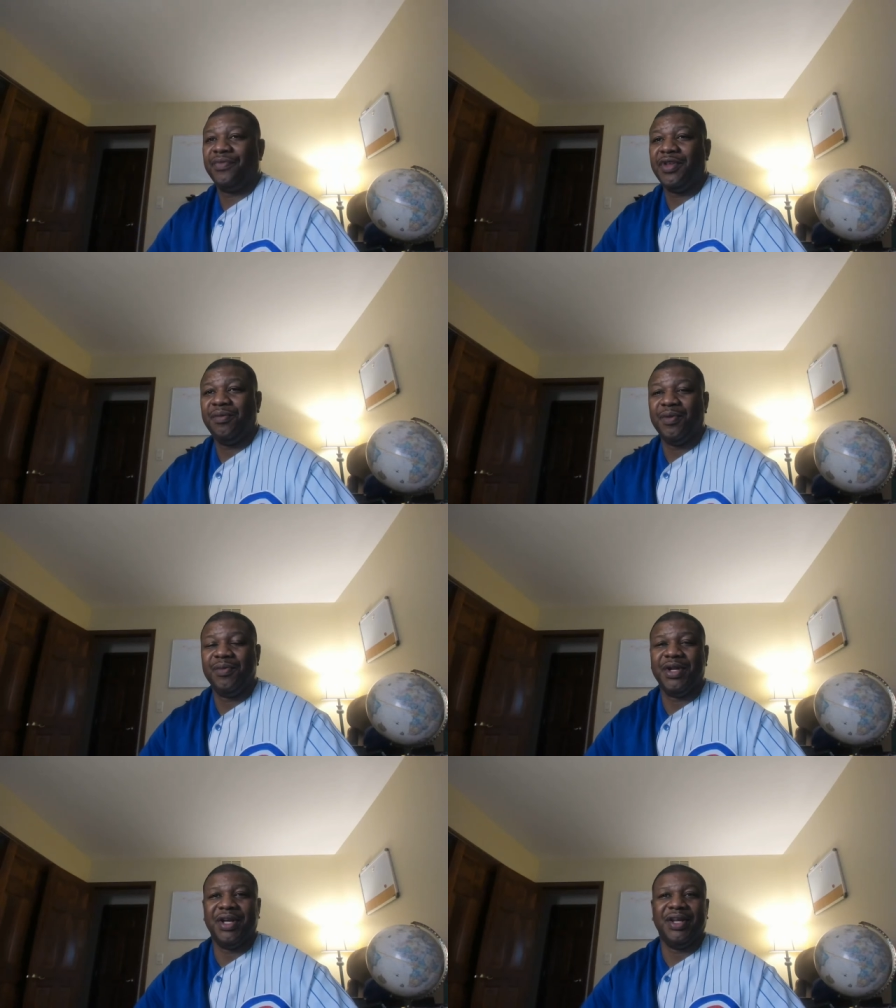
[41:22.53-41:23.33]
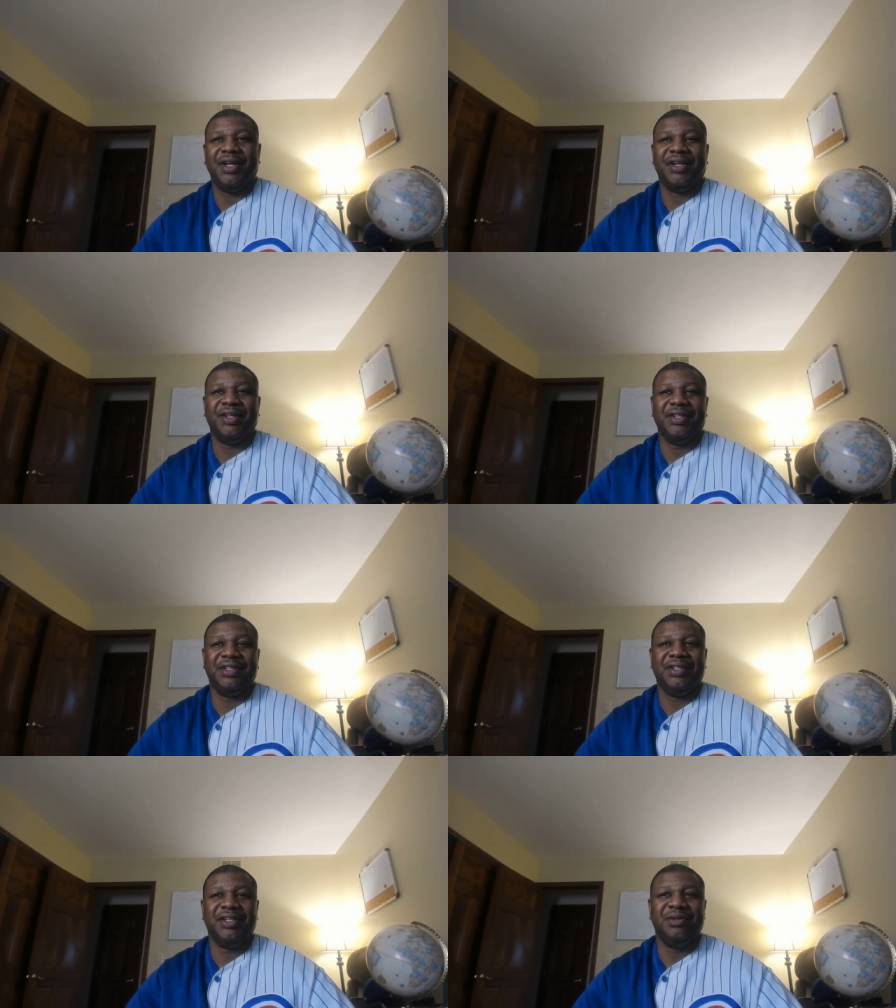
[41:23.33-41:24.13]
You remember that?
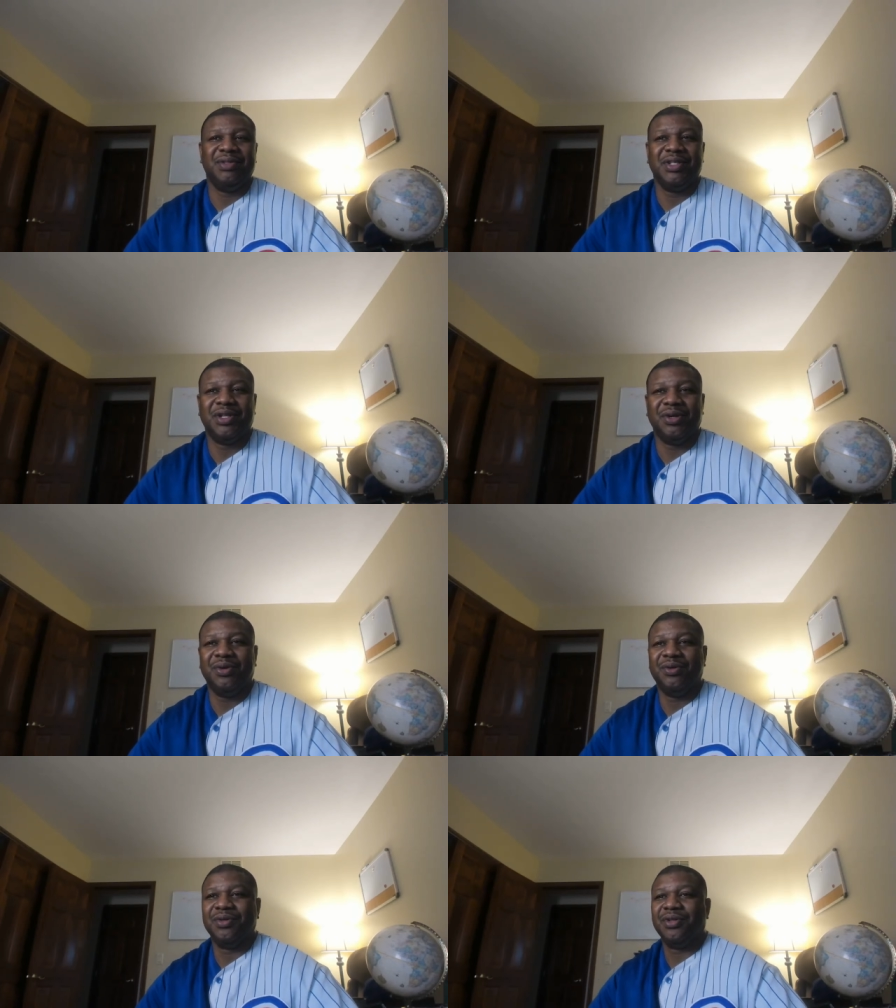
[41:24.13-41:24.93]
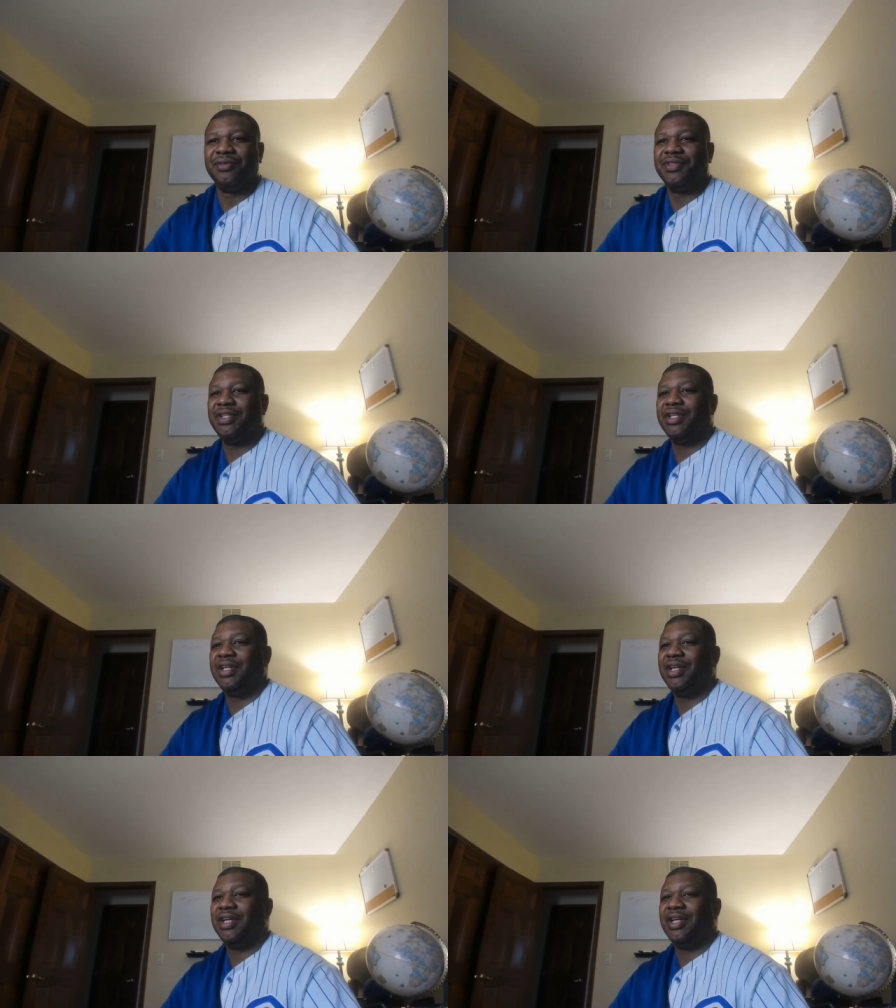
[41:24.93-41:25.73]
He was the co-owner of
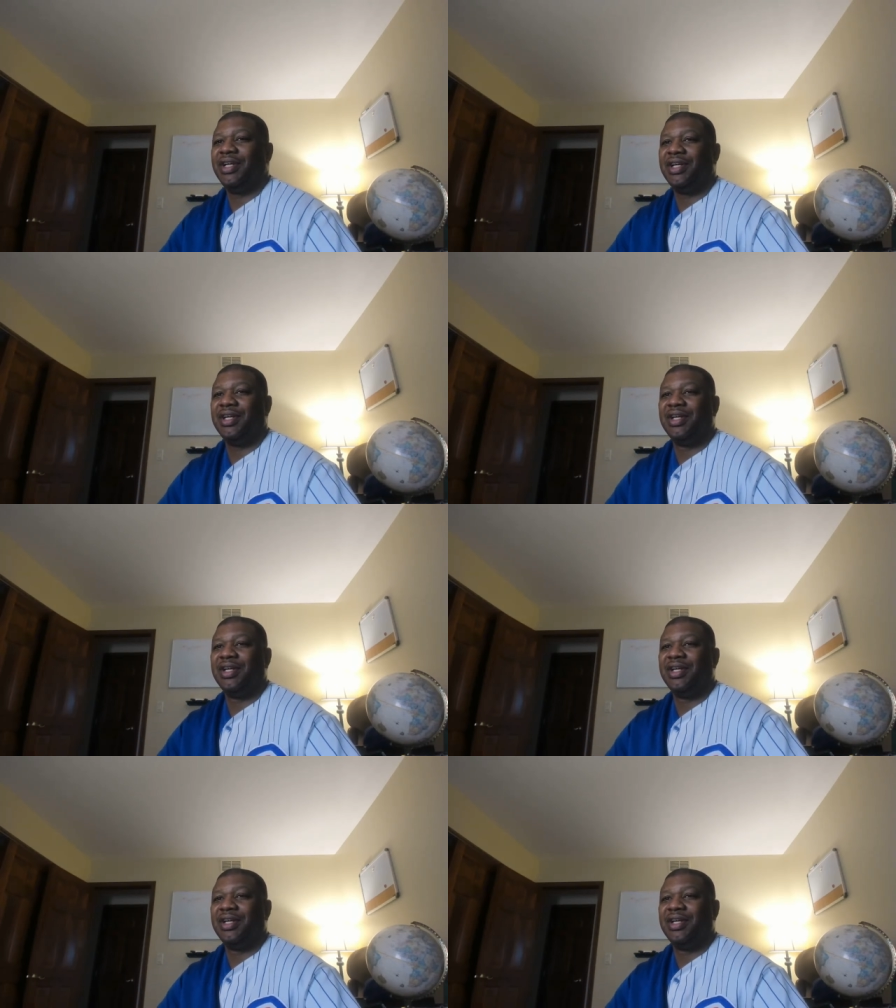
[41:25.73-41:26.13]
TNA.